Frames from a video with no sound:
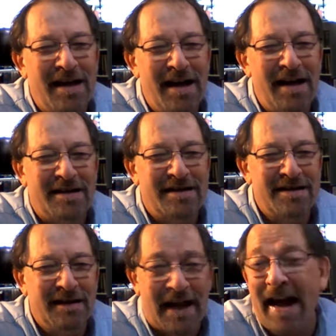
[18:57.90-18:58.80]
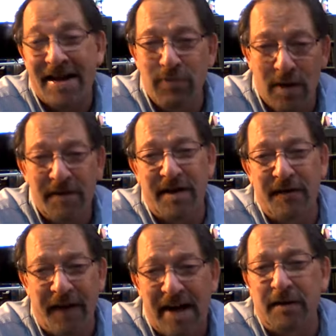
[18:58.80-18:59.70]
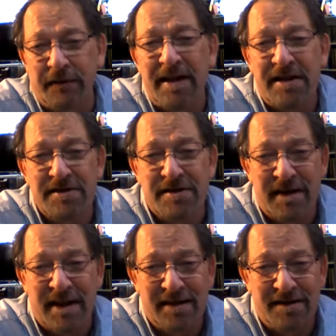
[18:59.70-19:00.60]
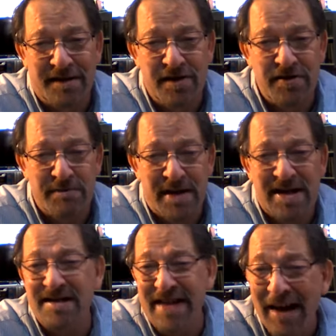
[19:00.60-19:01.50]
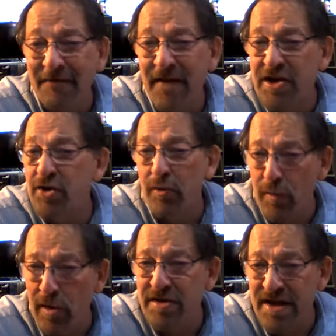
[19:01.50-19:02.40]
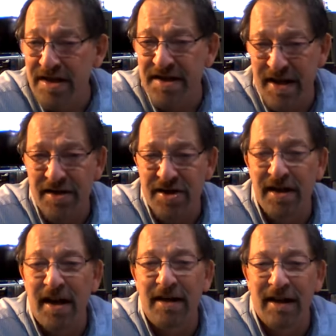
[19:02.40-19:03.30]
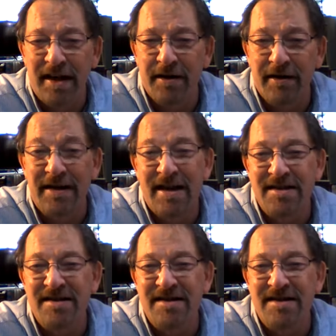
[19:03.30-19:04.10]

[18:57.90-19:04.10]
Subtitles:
it lacks one of the final features of the Constitution, because that feature arose in discussion and later, and that is